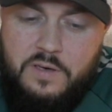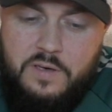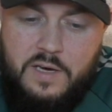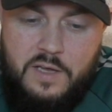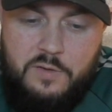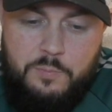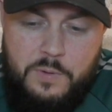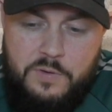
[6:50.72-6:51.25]

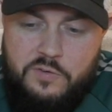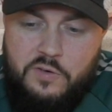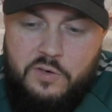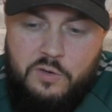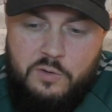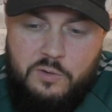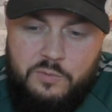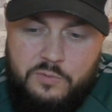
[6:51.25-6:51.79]
Next piece of
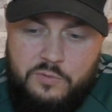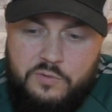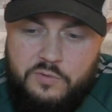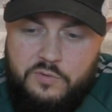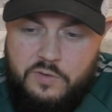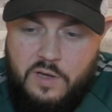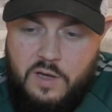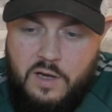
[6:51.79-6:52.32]

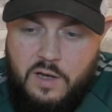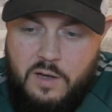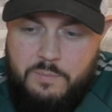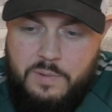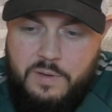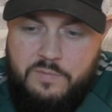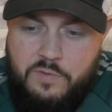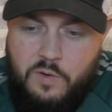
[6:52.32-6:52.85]
news
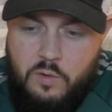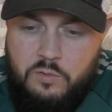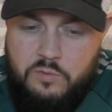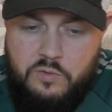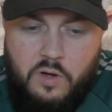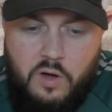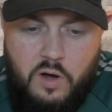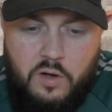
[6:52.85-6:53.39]

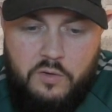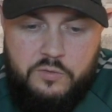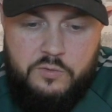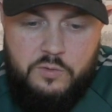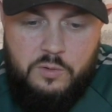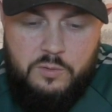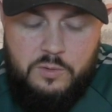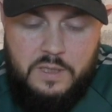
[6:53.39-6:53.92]
involves
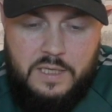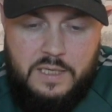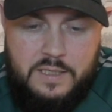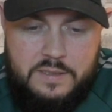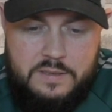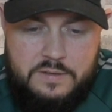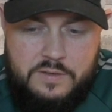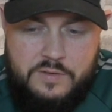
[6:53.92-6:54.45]
Arsenal
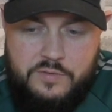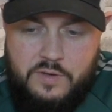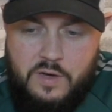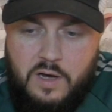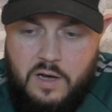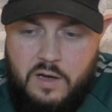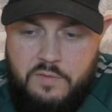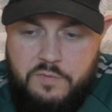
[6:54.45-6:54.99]
and
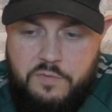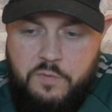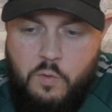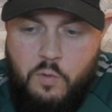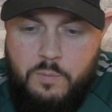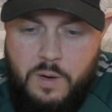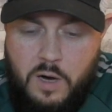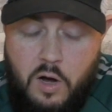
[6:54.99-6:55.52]

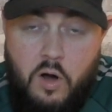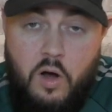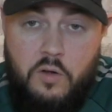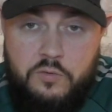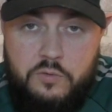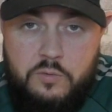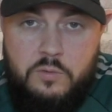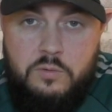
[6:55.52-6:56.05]
former
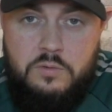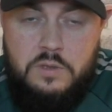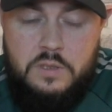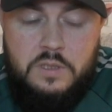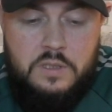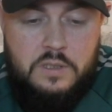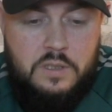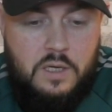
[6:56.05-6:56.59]
Arsenal,
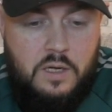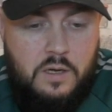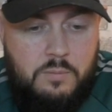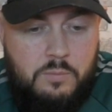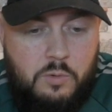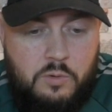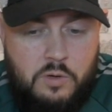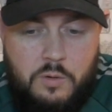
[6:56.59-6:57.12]

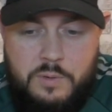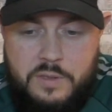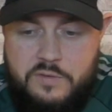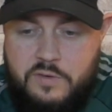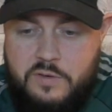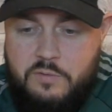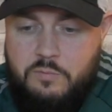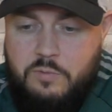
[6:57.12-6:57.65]
although he
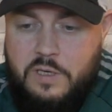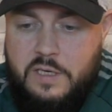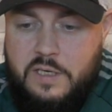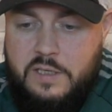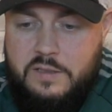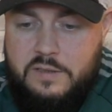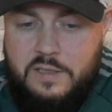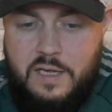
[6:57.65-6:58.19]
didn't
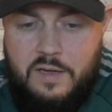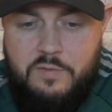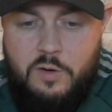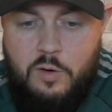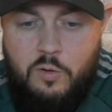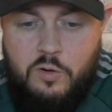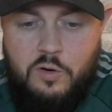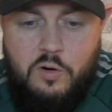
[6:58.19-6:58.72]
really have a
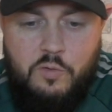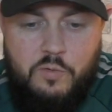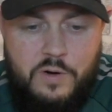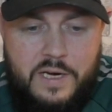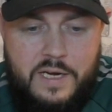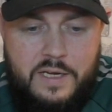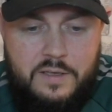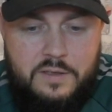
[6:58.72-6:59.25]
long
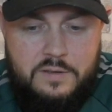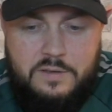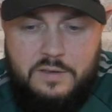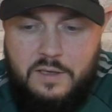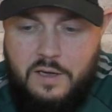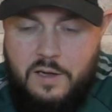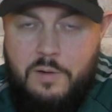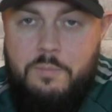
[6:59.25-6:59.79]
career
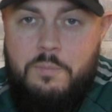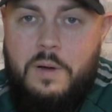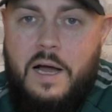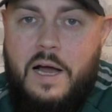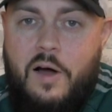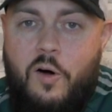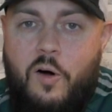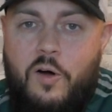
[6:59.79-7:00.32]
at
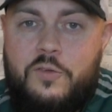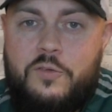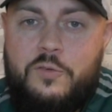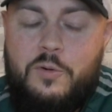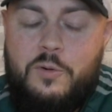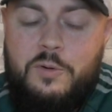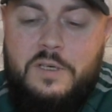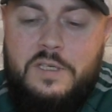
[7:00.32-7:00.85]

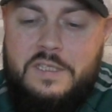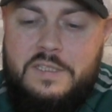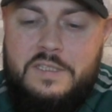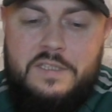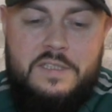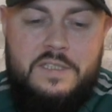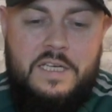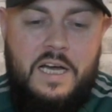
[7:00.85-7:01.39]
Arsenal.
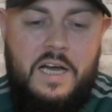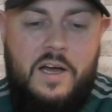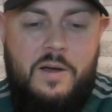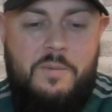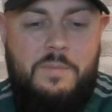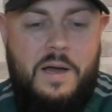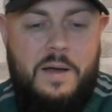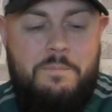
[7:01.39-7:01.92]

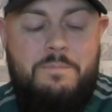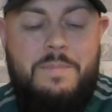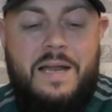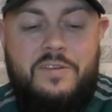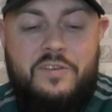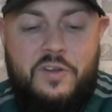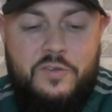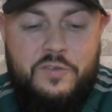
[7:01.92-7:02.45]
And
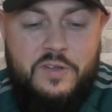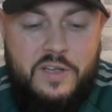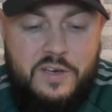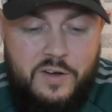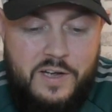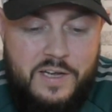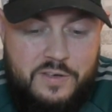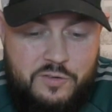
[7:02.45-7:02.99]
Manchester
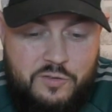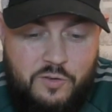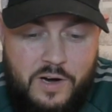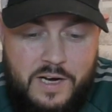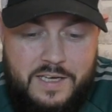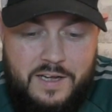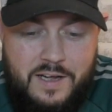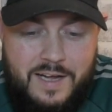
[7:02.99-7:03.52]
United
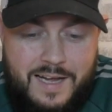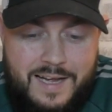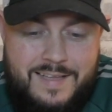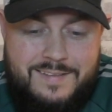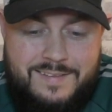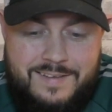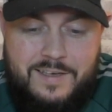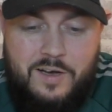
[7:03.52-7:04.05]
striker
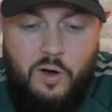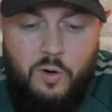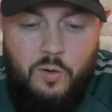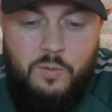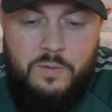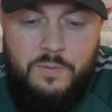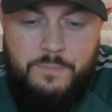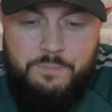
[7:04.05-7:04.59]
Andy
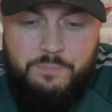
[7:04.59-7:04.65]
Cole